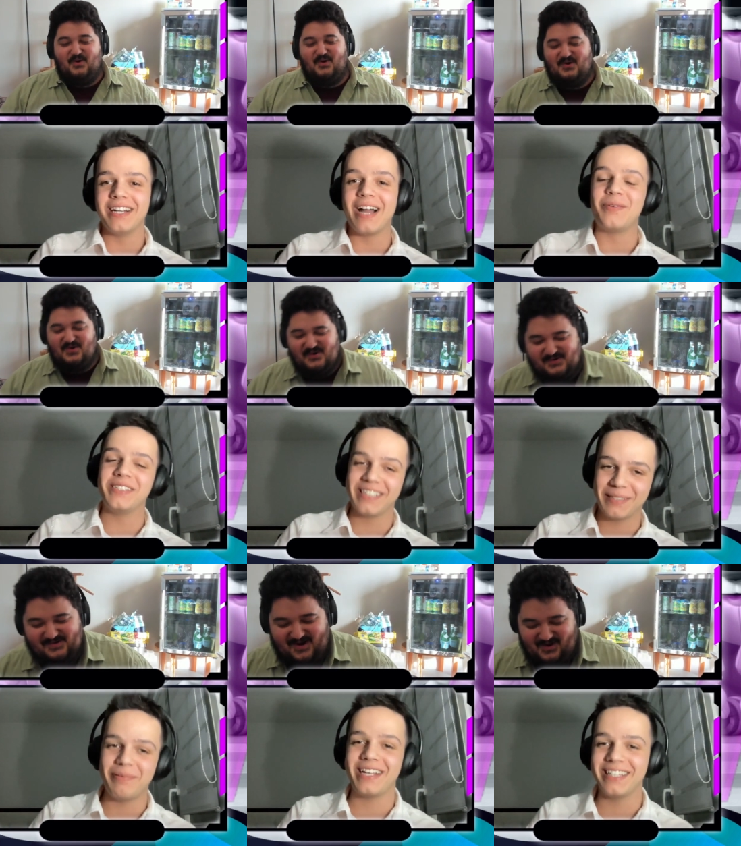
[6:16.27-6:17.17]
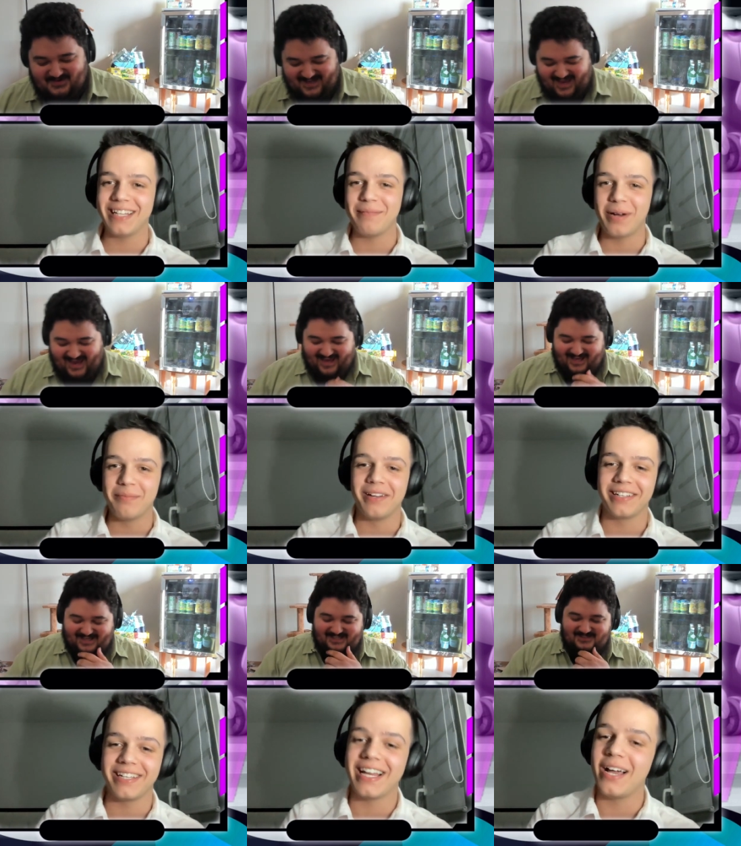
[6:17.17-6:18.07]
Speaker 1: here. I was expecting okay. that card
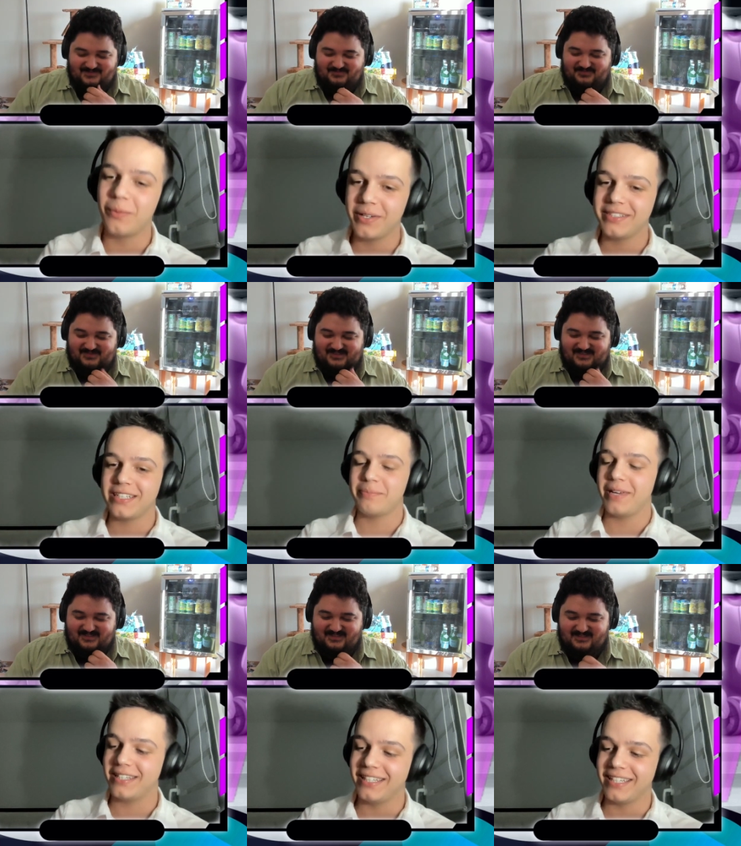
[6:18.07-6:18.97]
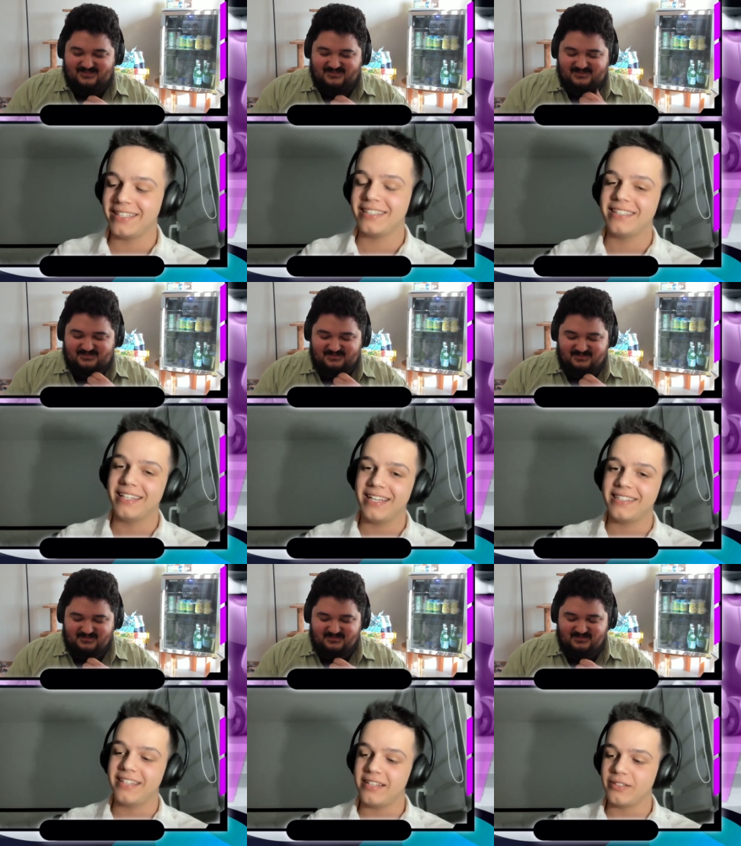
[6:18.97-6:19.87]
ranking. I was expecting it, and
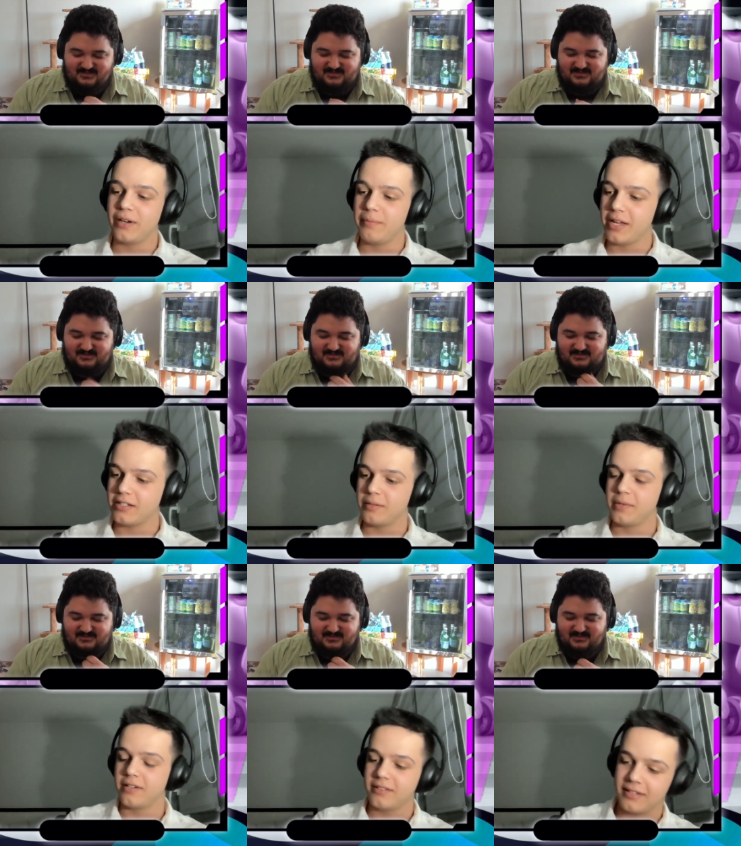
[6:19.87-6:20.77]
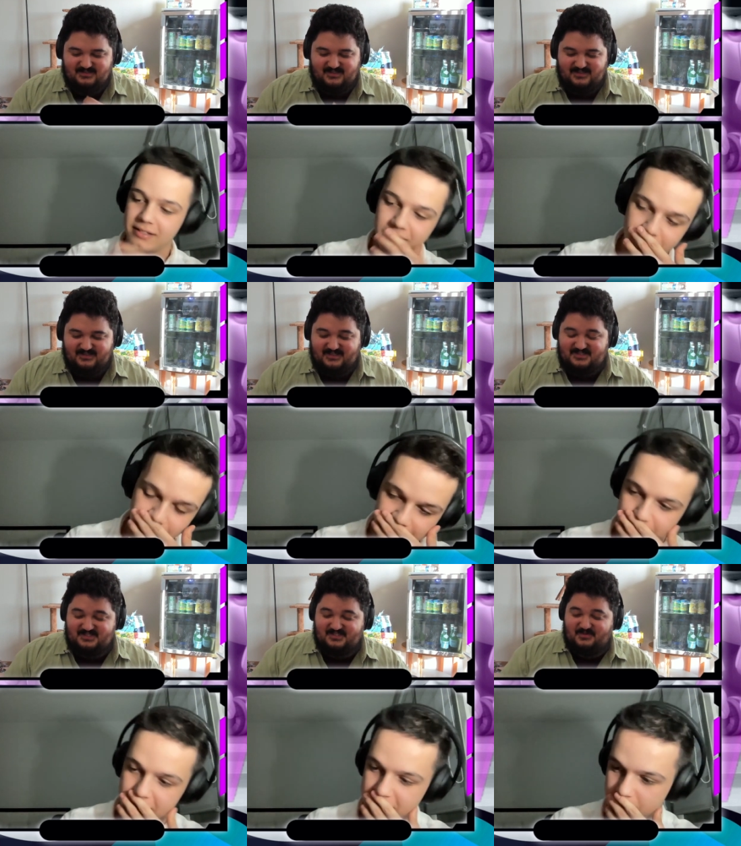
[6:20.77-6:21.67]
that's that's a great matchup here. That's a great
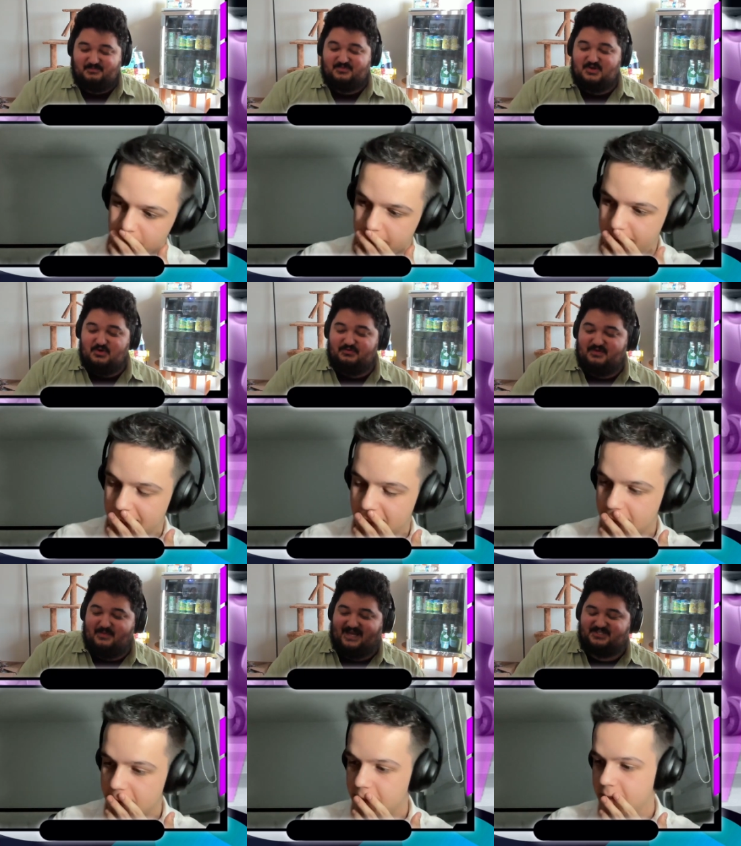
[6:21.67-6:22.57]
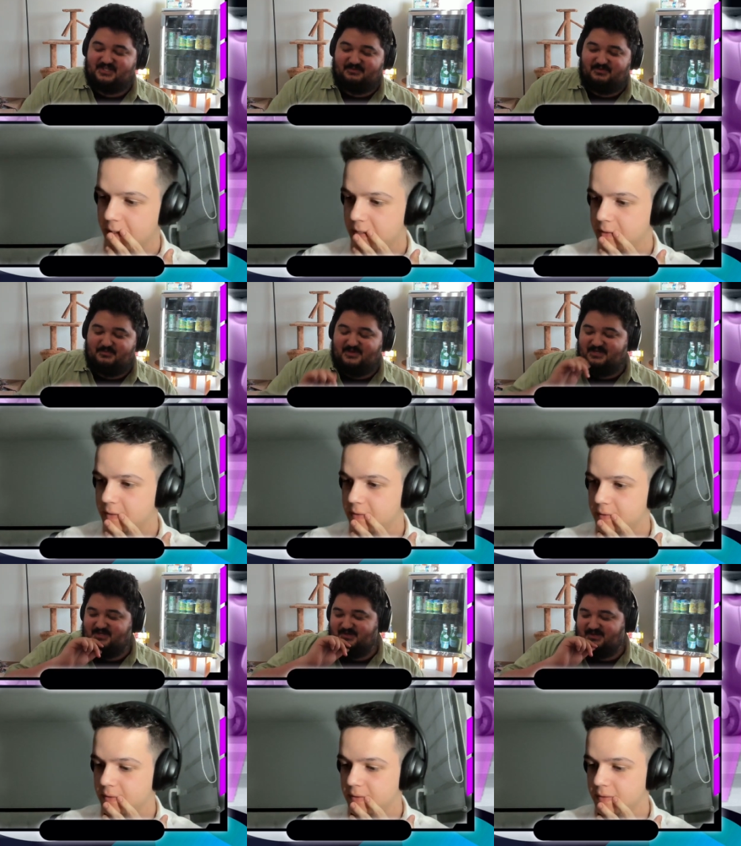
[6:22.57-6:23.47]
this matchup. Is a goofy
Speaker 2: me. matchup for me,
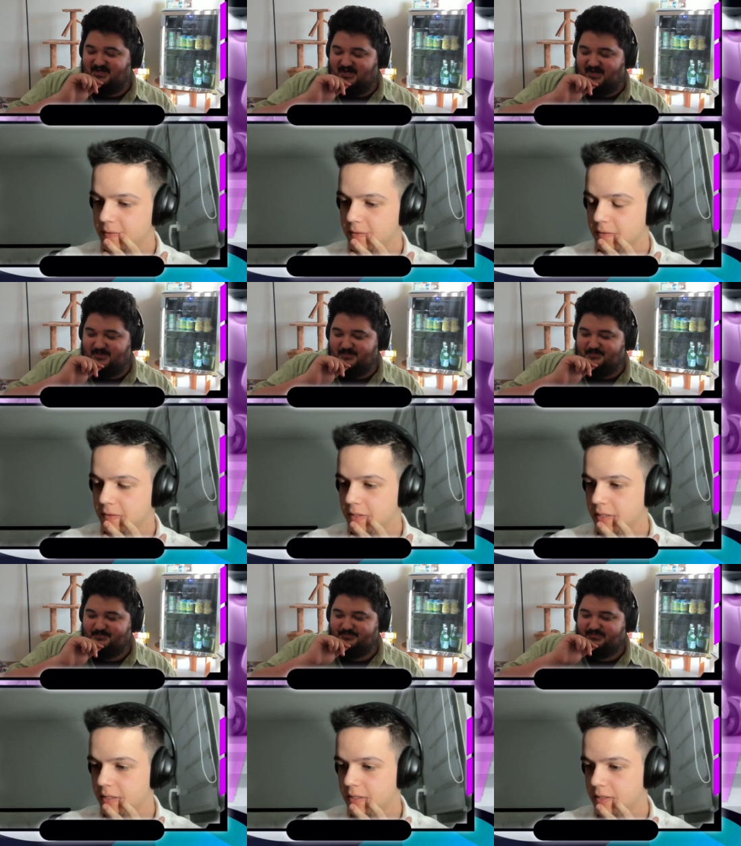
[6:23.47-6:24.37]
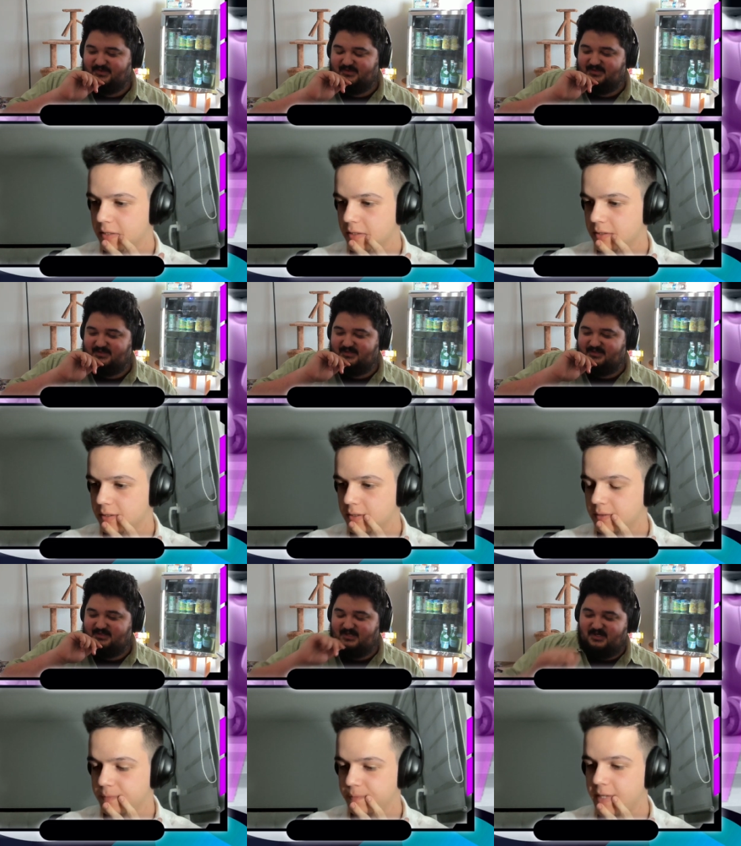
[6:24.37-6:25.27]
dude. Um. Okay.
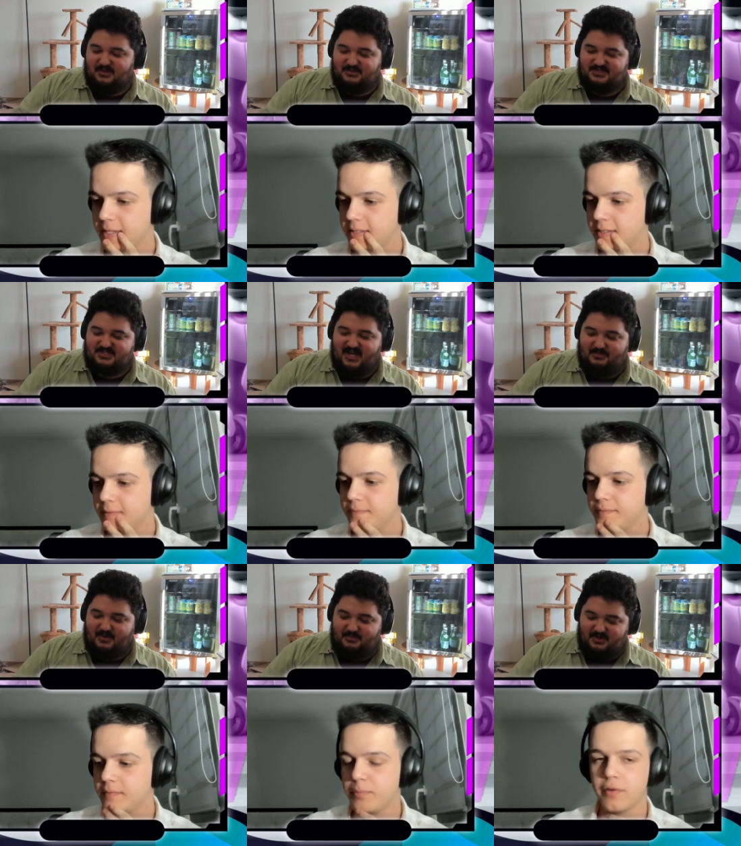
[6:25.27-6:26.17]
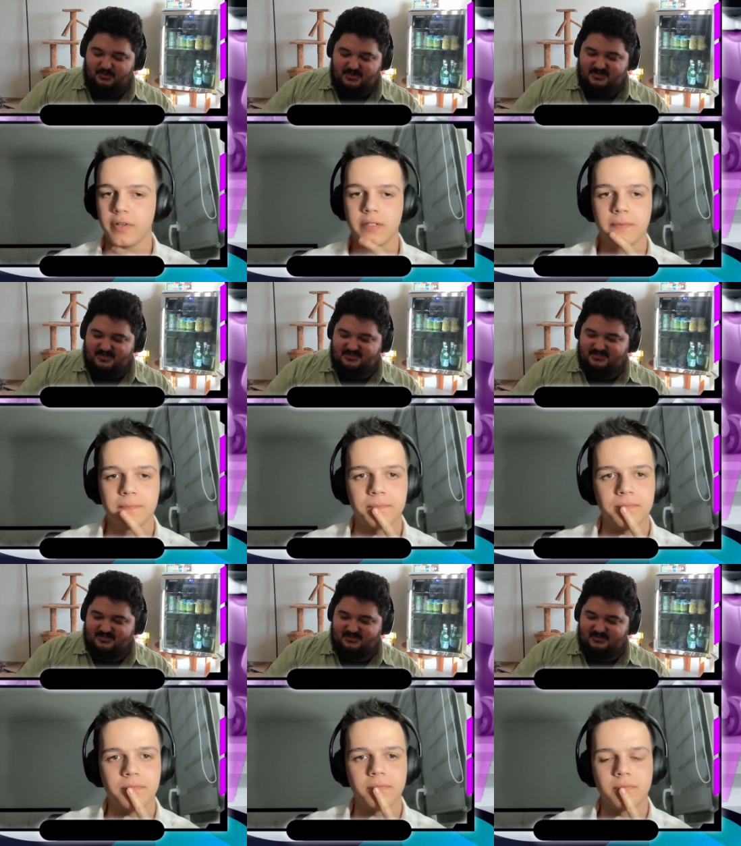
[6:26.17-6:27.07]
Oh snap! How am I gonna win this?
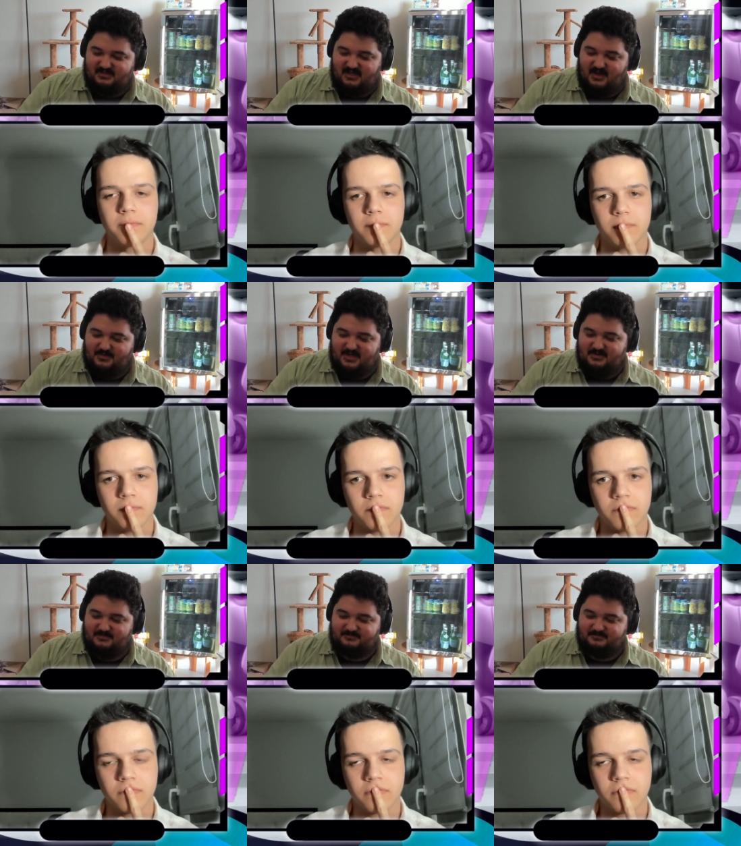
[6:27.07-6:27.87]
I mean,